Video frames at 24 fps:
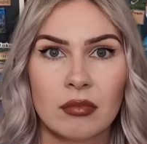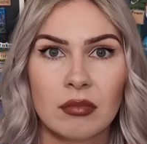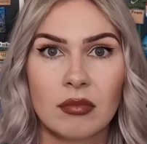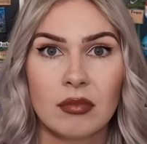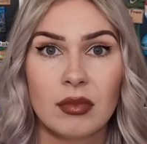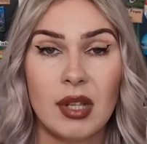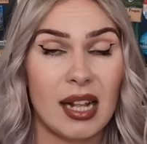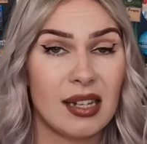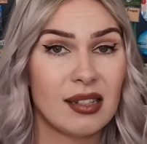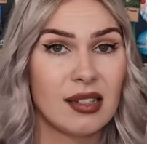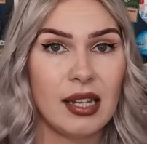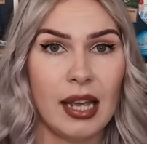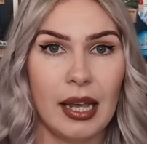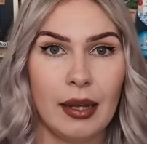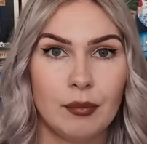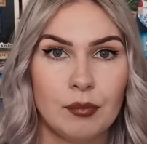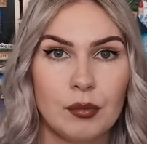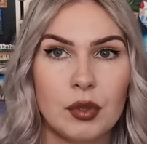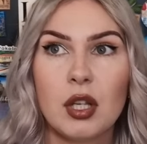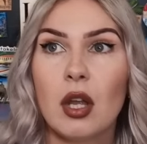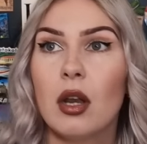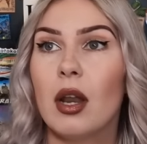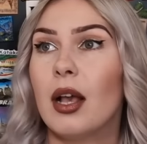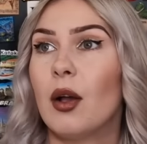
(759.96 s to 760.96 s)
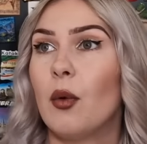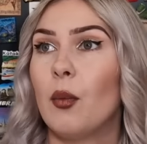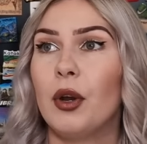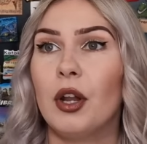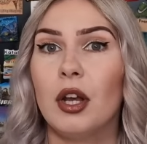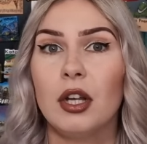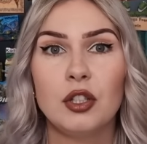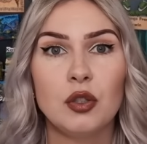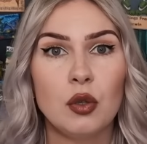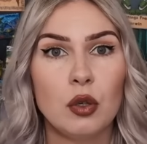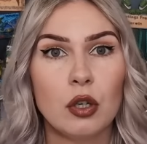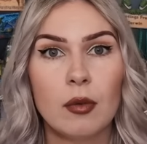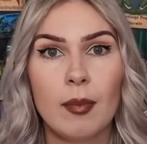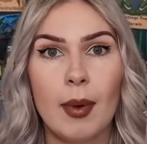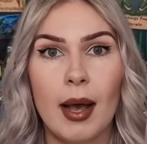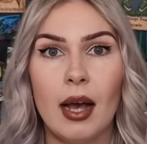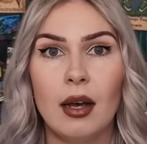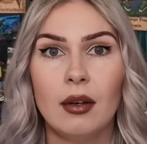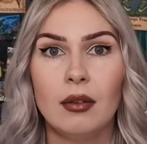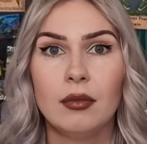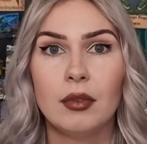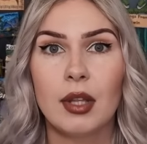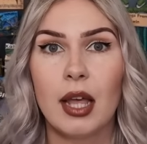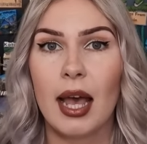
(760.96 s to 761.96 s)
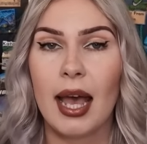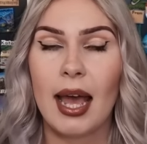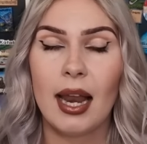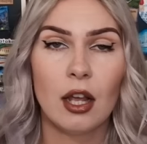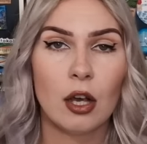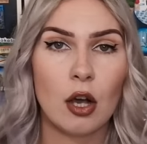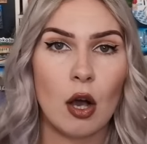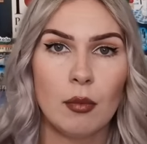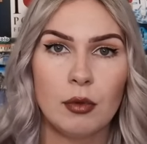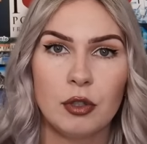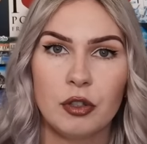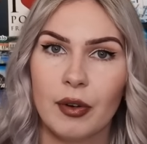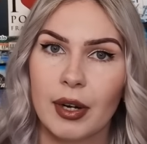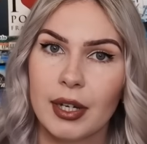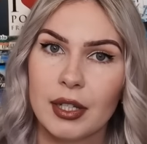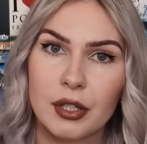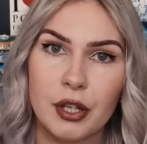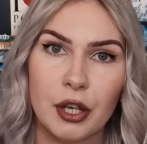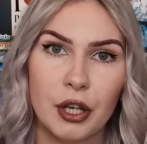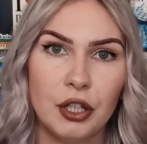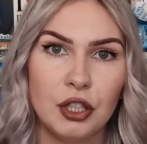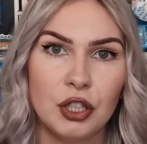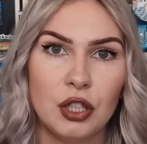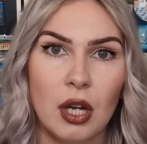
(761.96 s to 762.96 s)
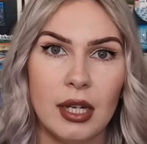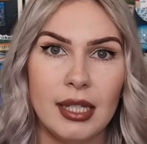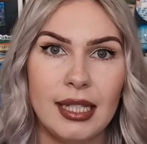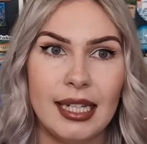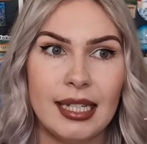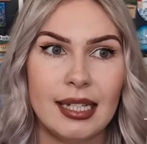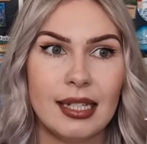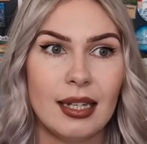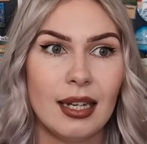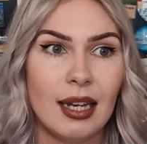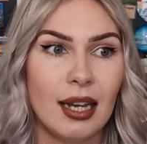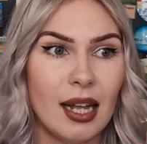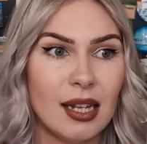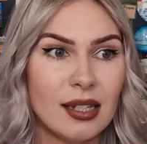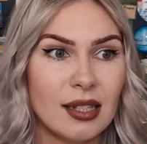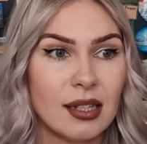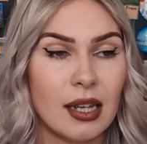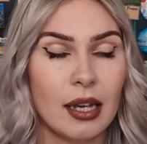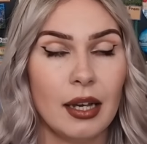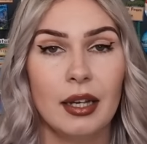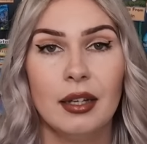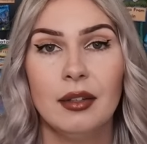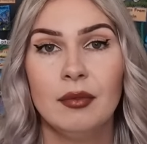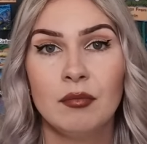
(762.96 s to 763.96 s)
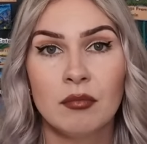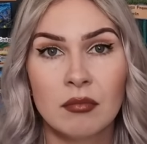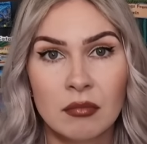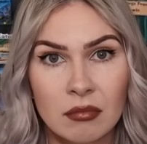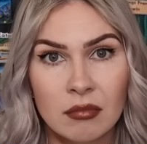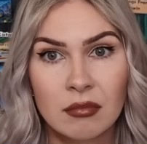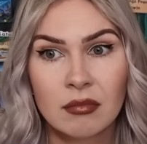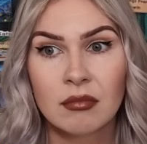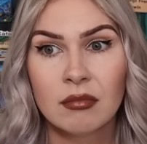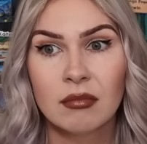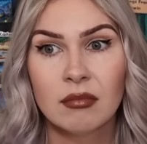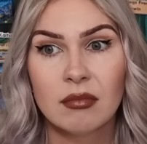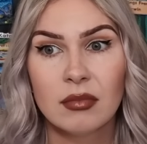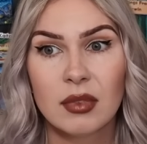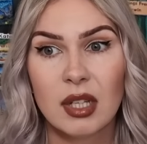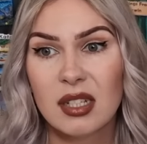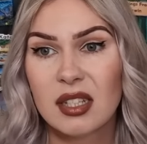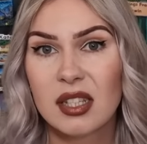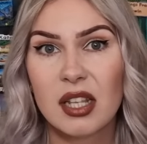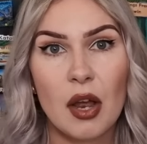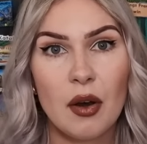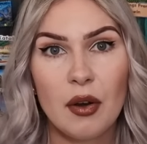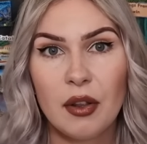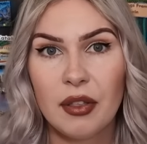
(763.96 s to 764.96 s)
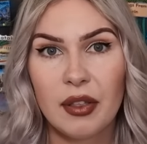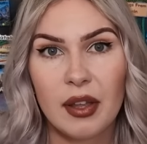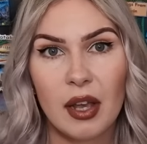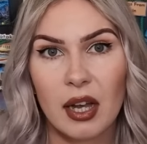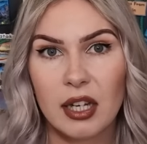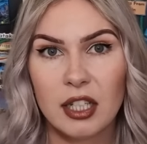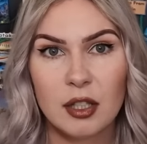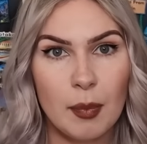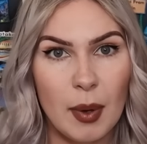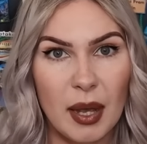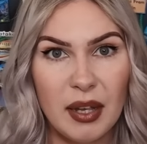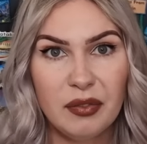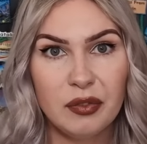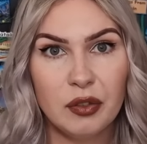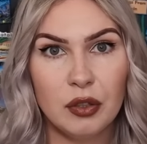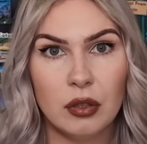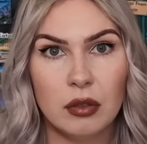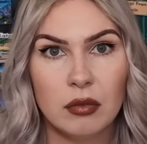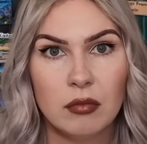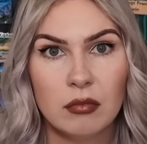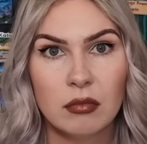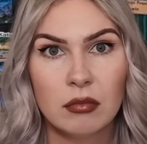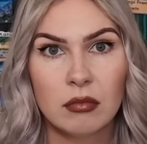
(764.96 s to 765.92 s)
That's it. So, like, when I talk about the helicopter excursion I did in Alaska, that's the only thing I had to pay for.